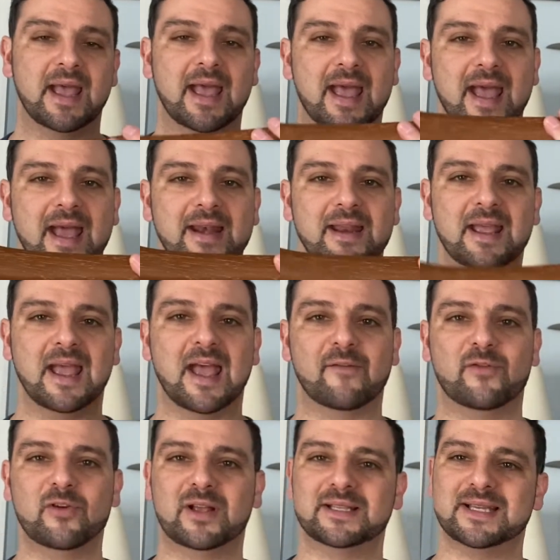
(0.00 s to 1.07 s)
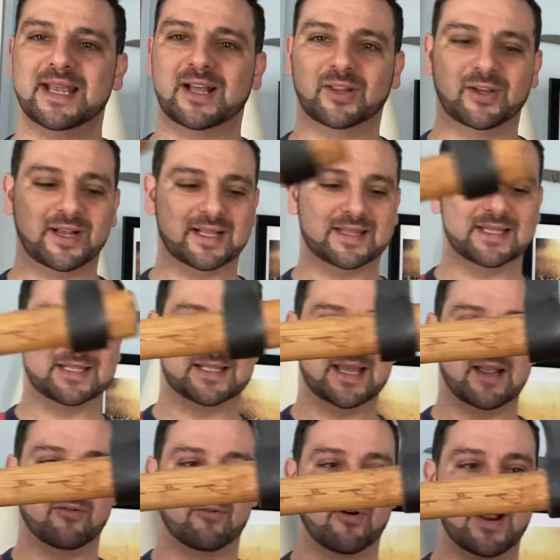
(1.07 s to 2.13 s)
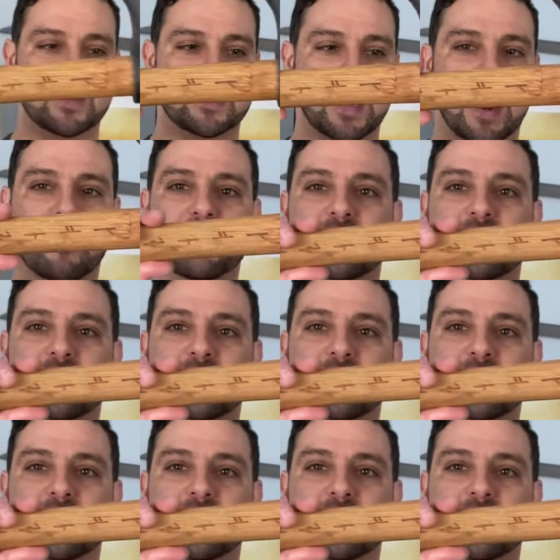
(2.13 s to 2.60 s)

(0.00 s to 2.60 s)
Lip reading: And if you can take a look at this thing right now,